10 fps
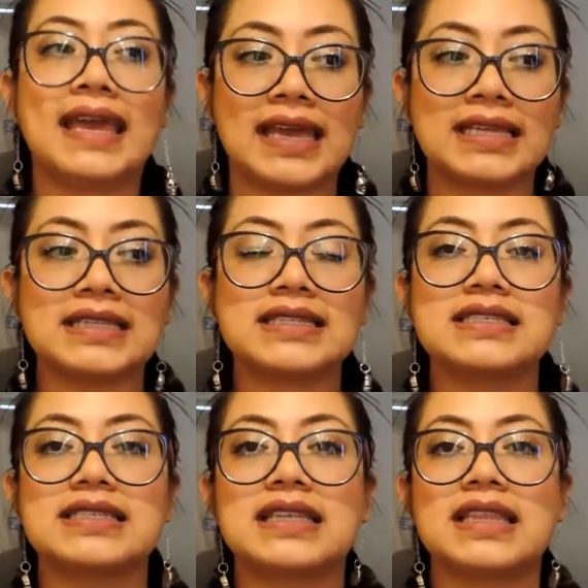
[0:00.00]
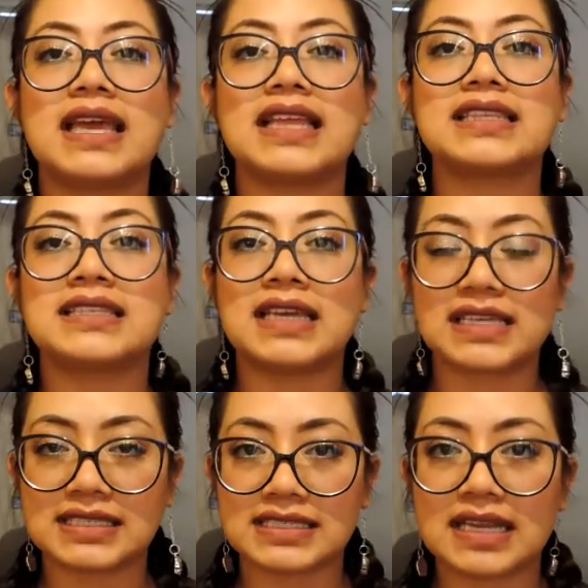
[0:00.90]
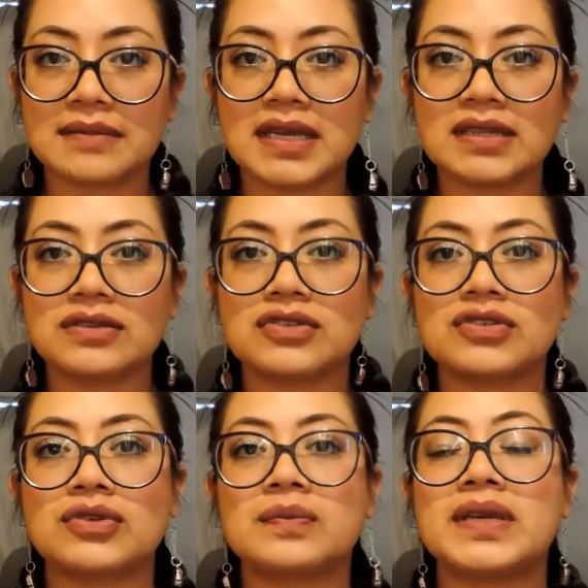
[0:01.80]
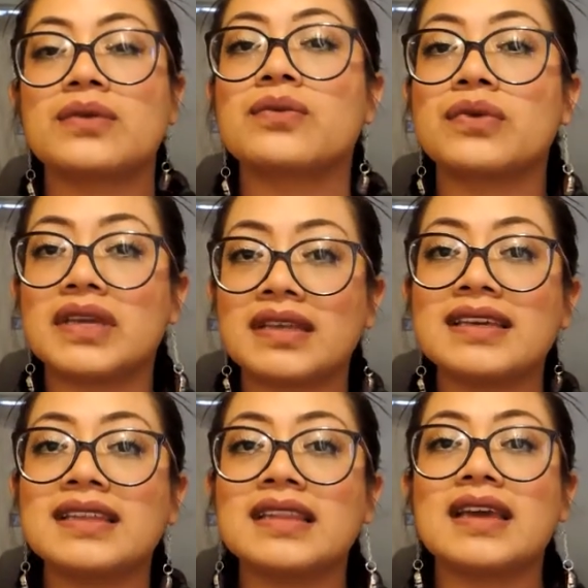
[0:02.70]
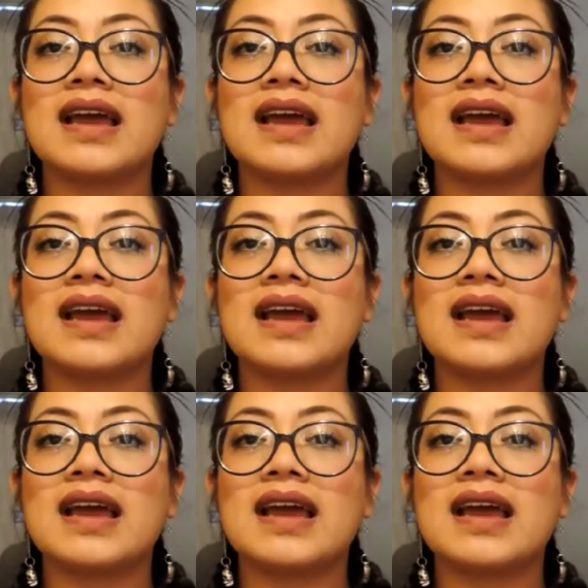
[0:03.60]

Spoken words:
and the testament should be read